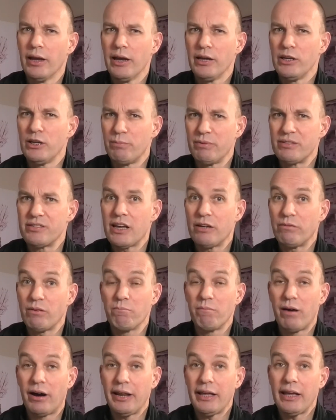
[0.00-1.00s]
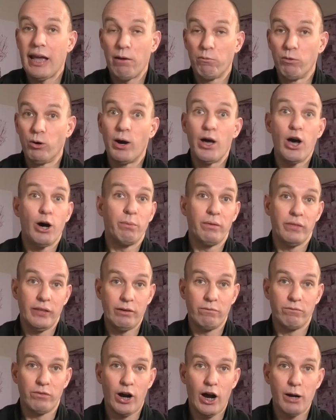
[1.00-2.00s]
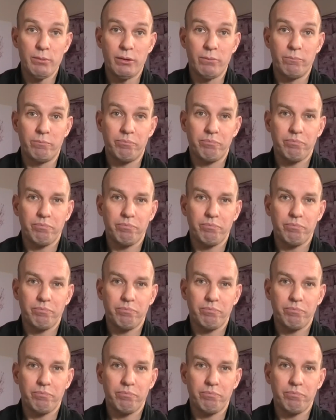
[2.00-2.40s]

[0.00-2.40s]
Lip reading: You'll be saving money and while helping the environment.